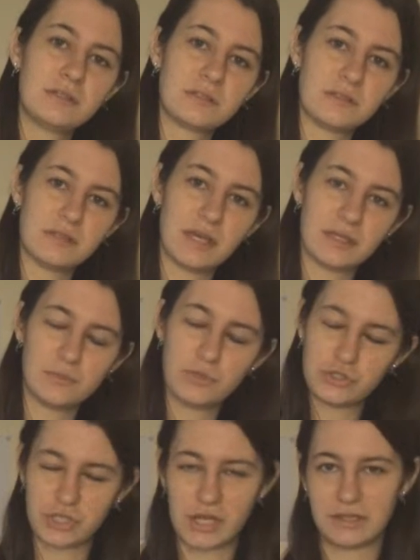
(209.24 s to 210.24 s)
So like, the
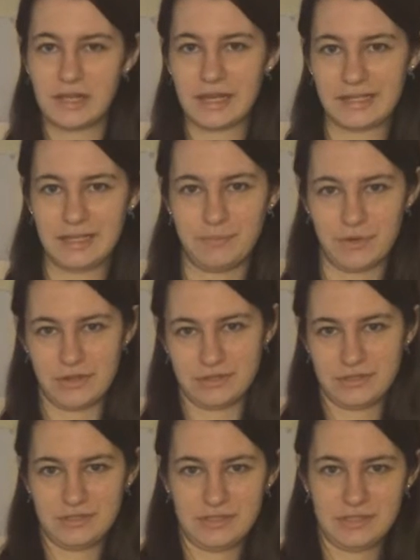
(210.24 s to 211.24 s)
most unlikely
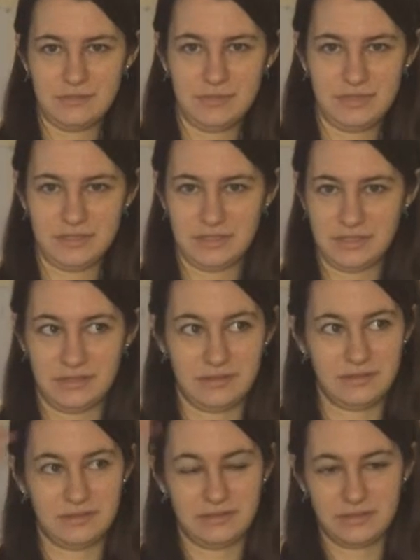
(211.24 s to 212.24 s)
person to be
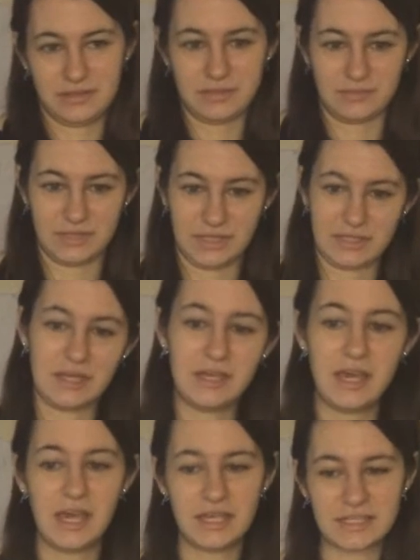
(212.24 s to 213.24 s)
someone like
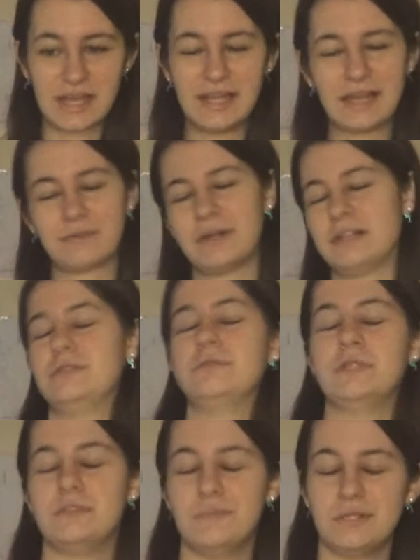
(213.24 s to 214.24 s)
that. It's kind of like
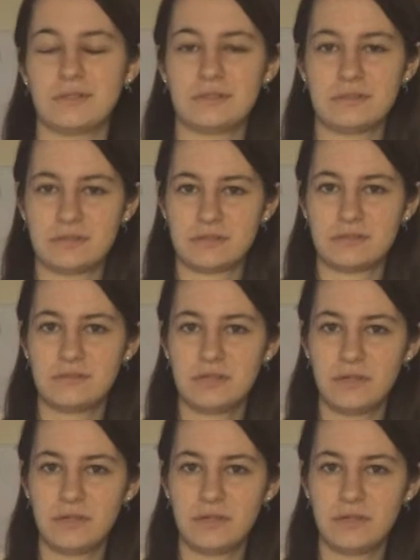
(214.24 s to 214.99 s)
Ratatouille, to be honest.